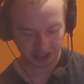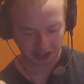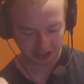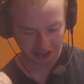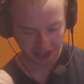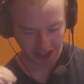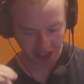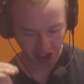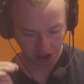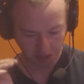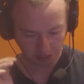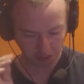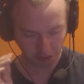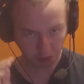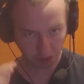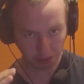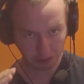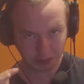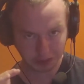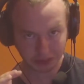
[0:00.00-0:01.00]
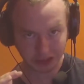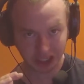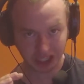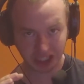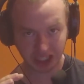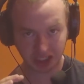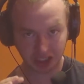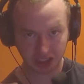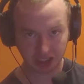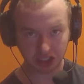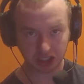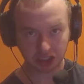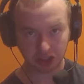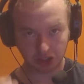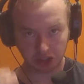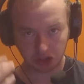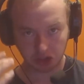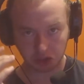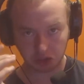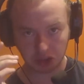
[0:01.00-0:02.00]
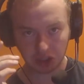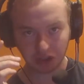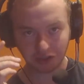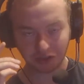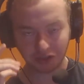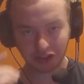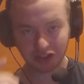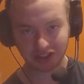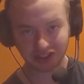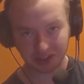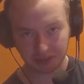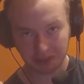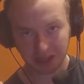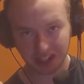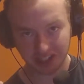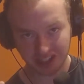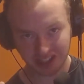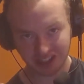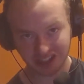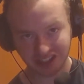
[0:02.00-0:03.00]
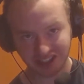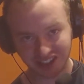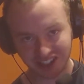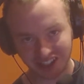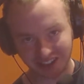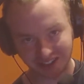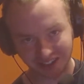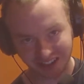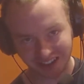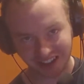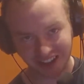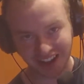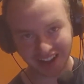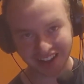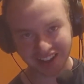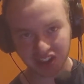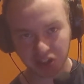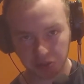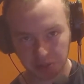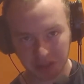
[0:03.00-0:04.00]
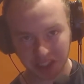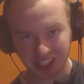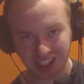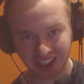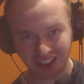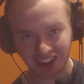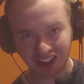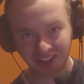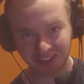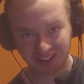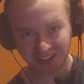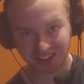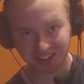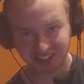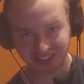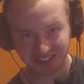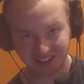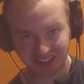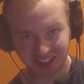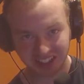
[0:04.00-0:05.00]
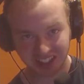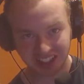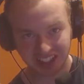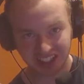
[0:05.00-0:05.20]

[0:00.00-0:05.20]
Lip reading: Now, before we begin, you need to first to make sure if your ISP offers